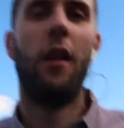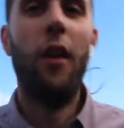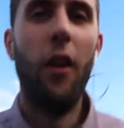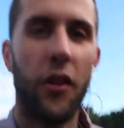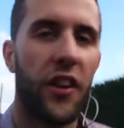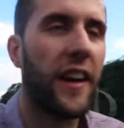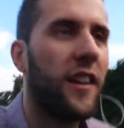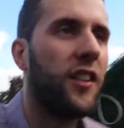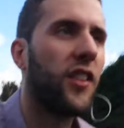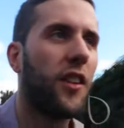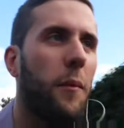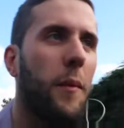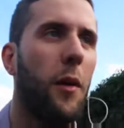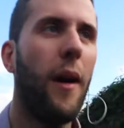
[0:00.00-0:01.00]
looks like it's
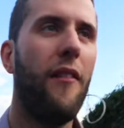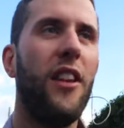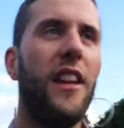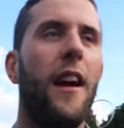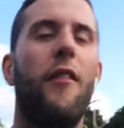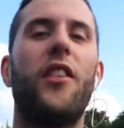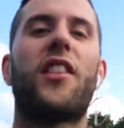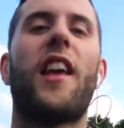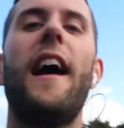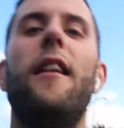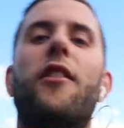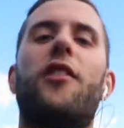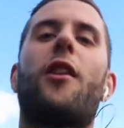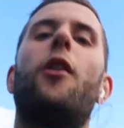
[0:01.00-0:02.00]
just going to be a wet video. The sky
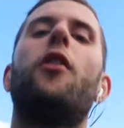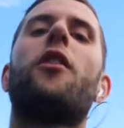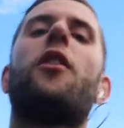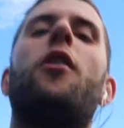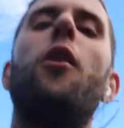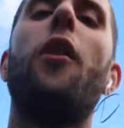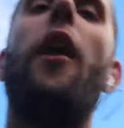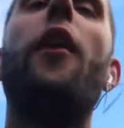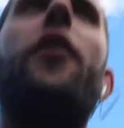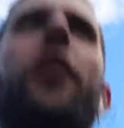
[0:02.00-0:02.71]
looks cool though